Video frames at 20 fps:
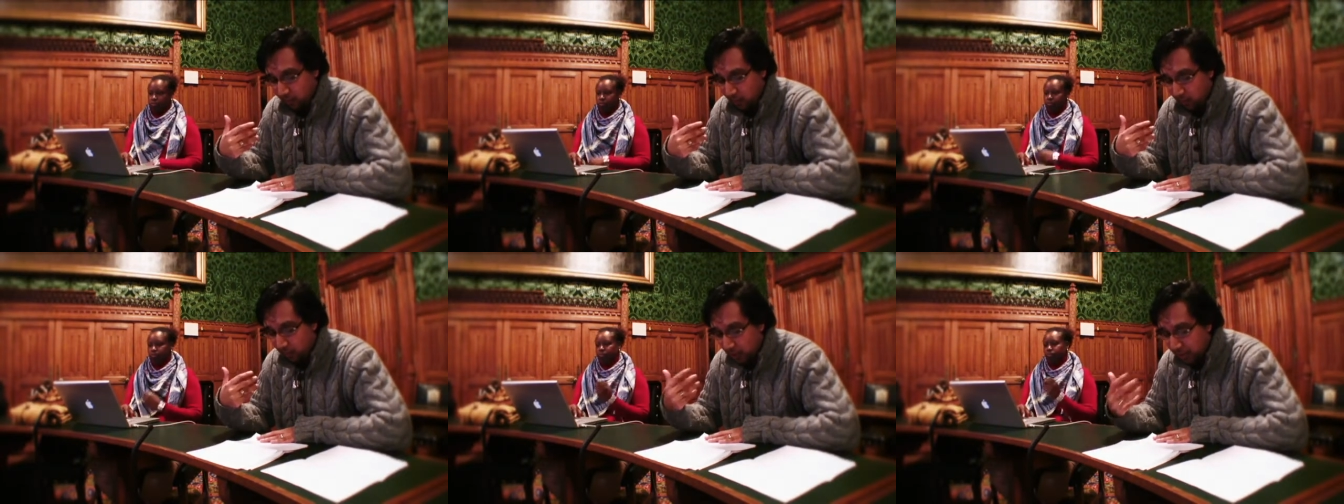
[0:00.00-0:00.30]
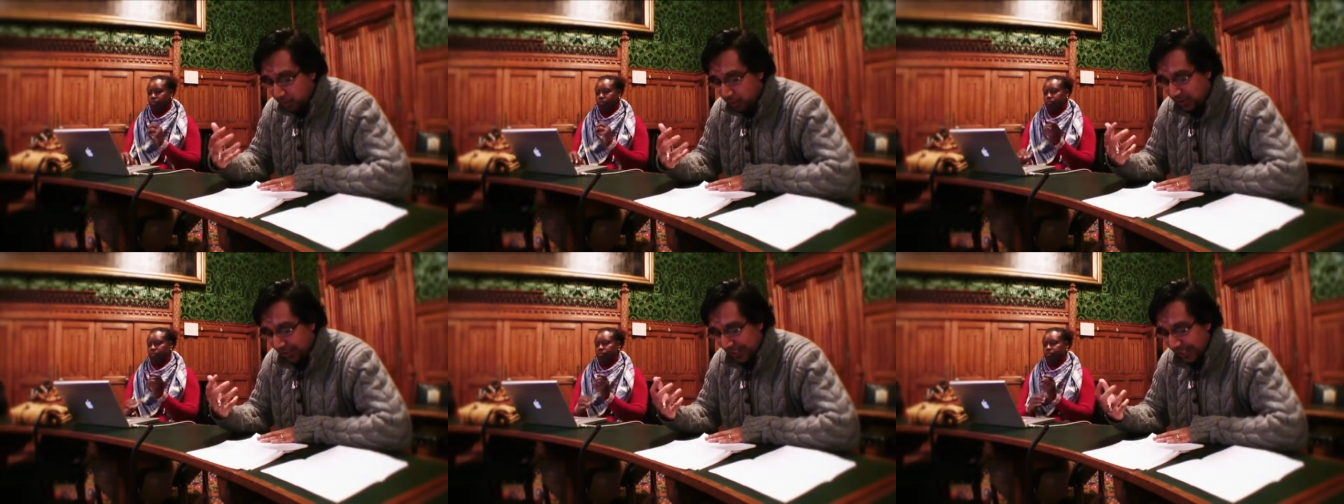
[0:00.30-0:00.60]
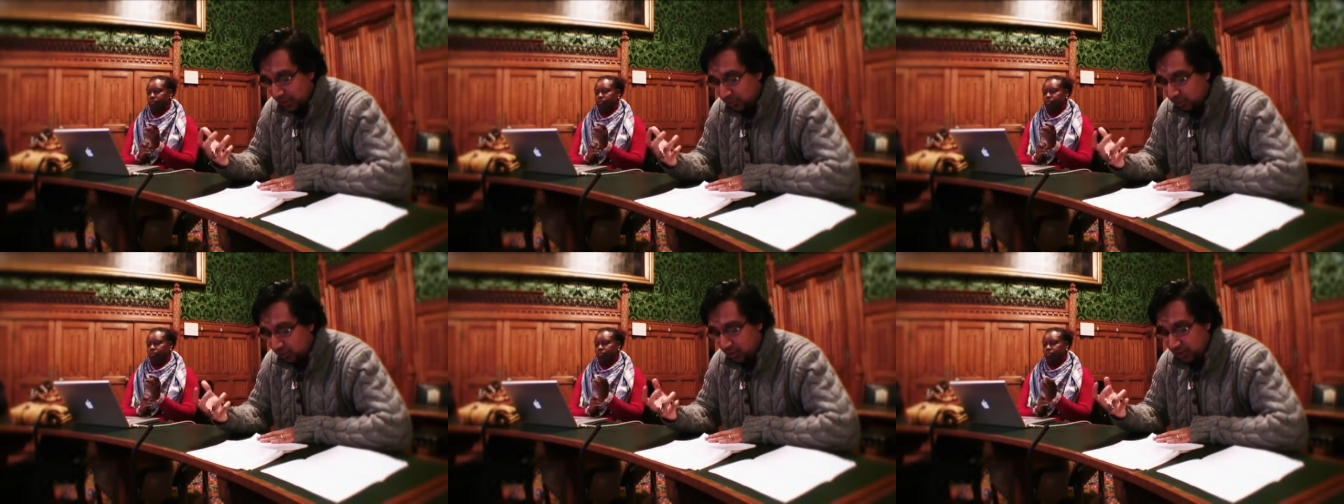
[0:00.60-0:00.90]
most
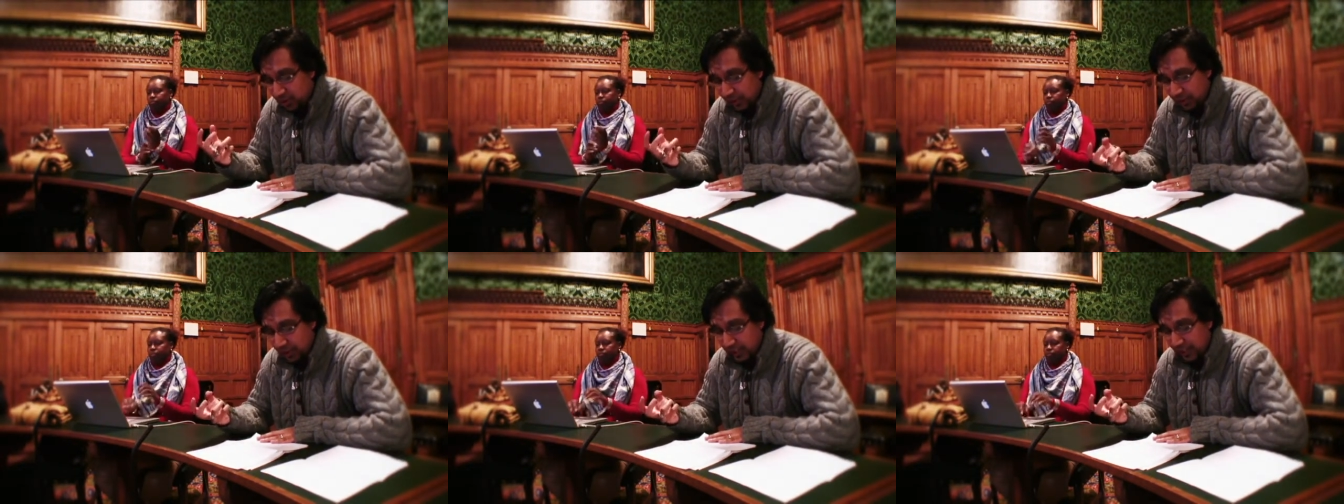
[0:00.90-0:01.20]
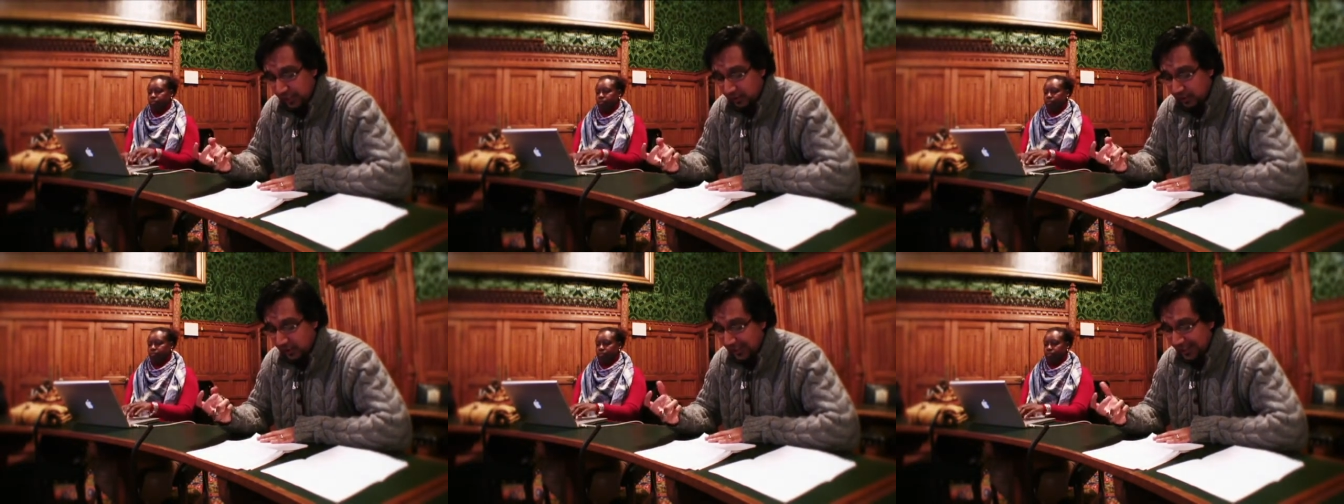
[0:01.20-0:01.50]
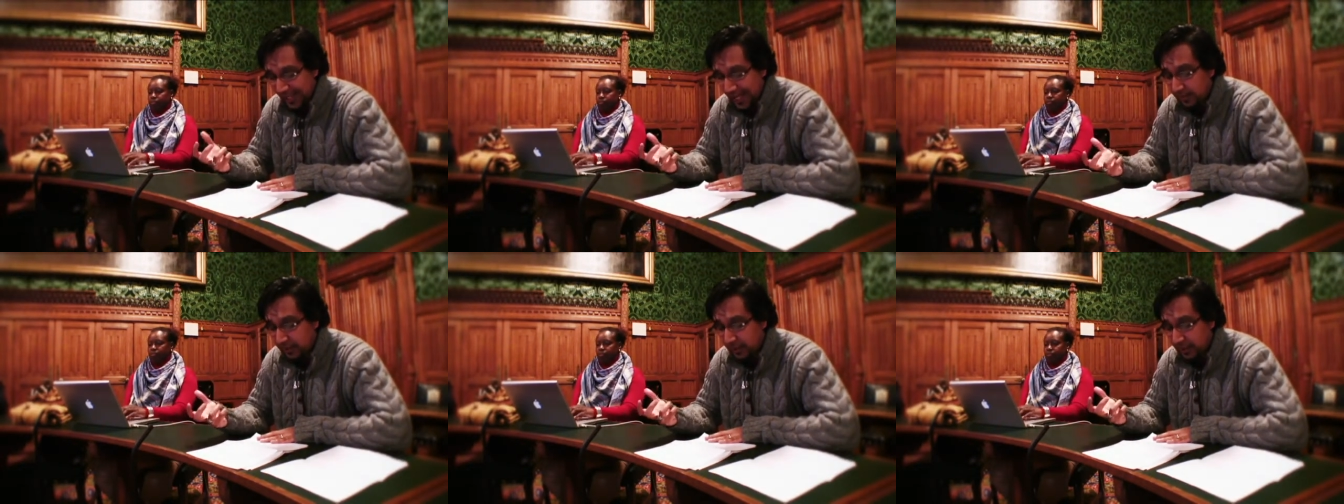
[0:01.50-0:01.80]
interesting things and
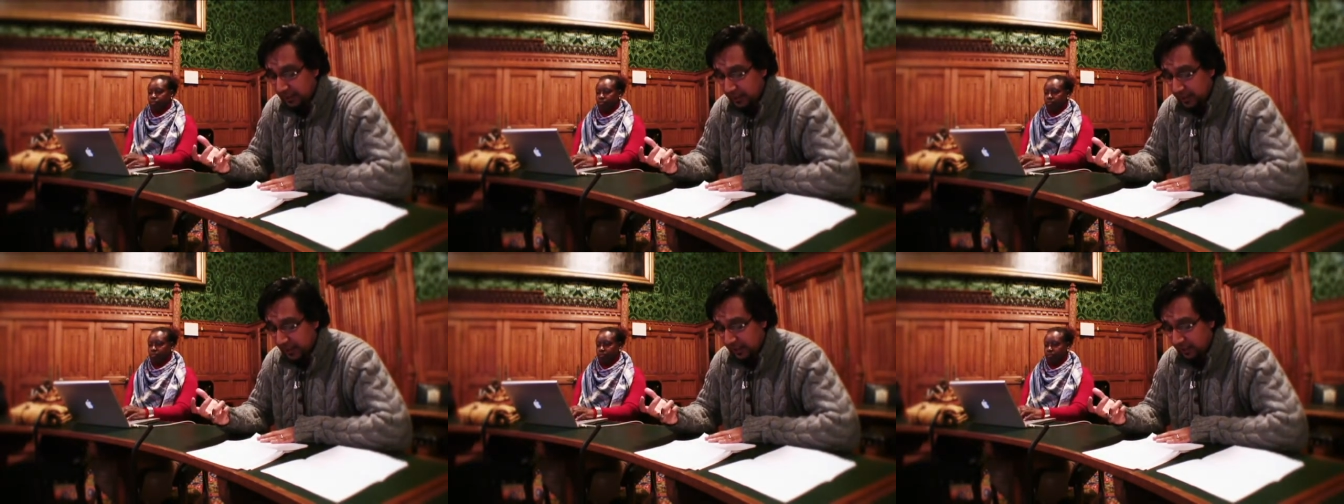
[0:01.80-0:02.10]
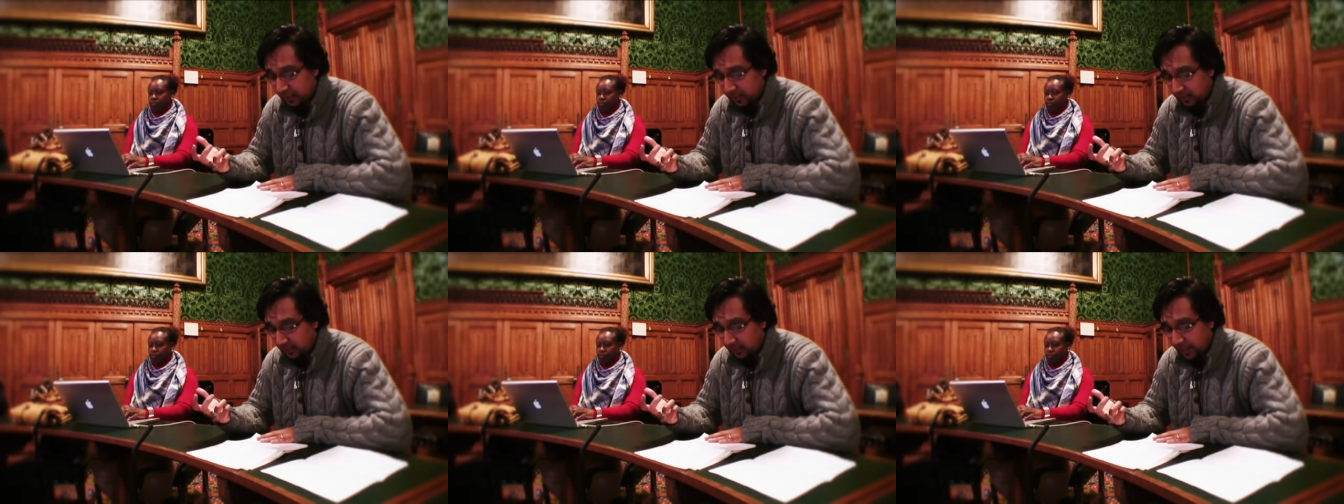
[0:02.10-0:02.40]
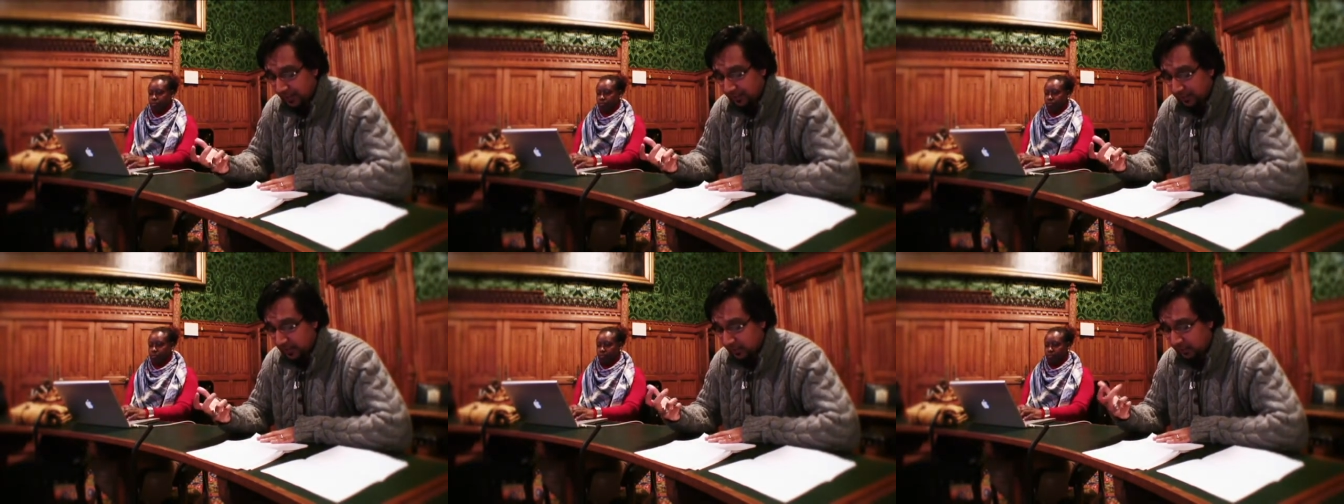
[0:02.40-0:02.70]
damning things from
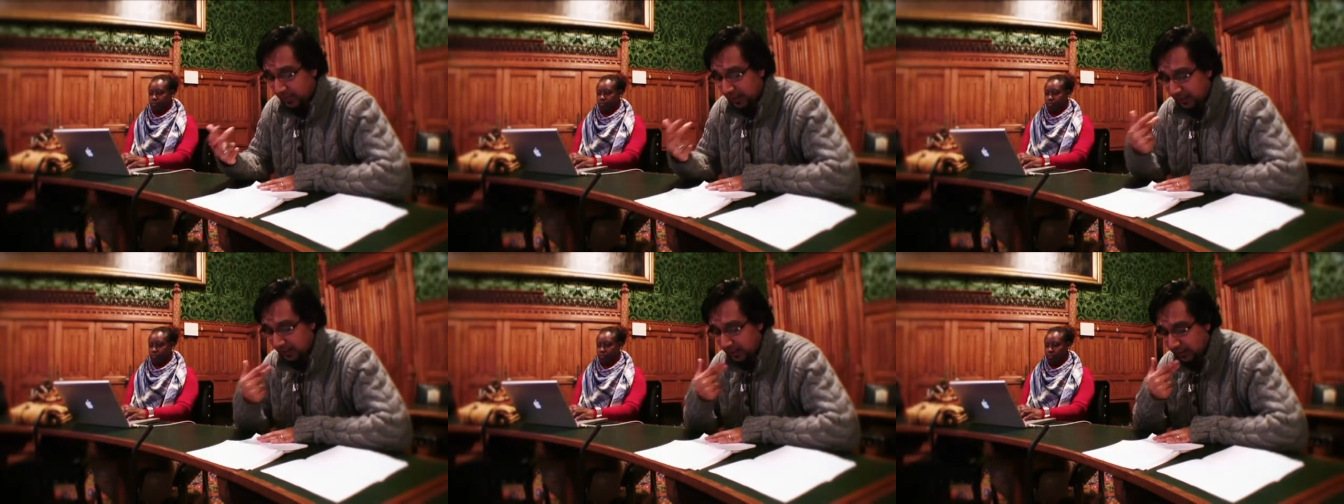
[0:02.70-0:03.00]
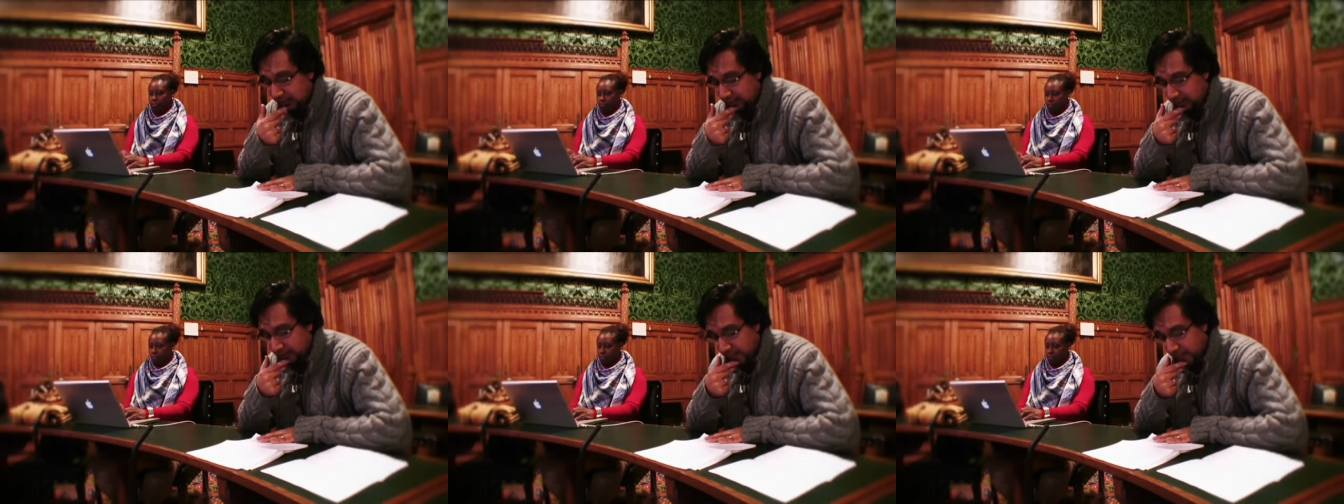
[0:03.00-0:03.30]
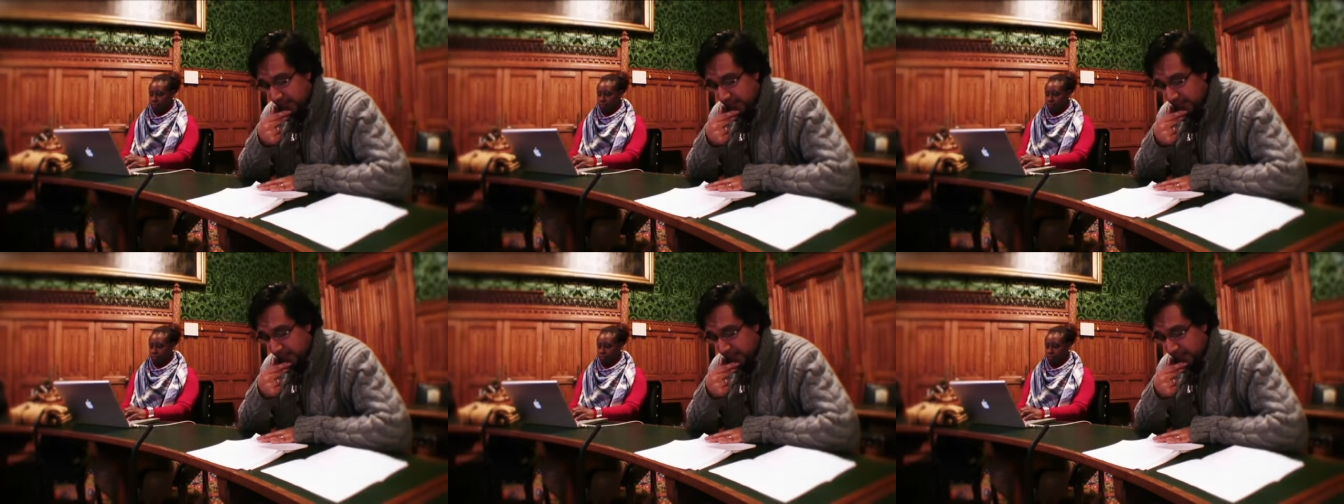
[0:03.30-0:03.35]
my perspective,